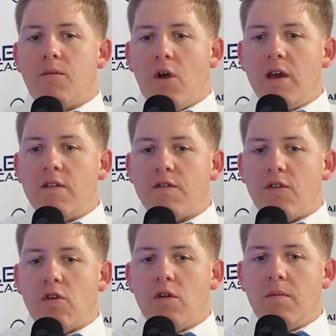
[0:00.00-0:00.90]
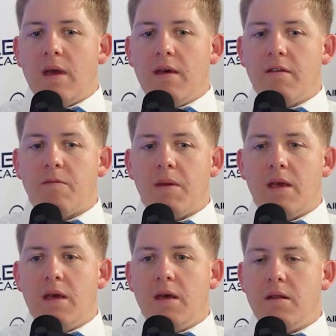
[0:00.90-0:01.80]
Brian's firm has
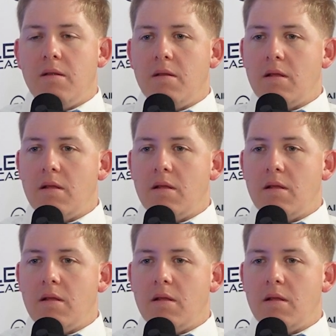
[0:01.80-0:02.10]
been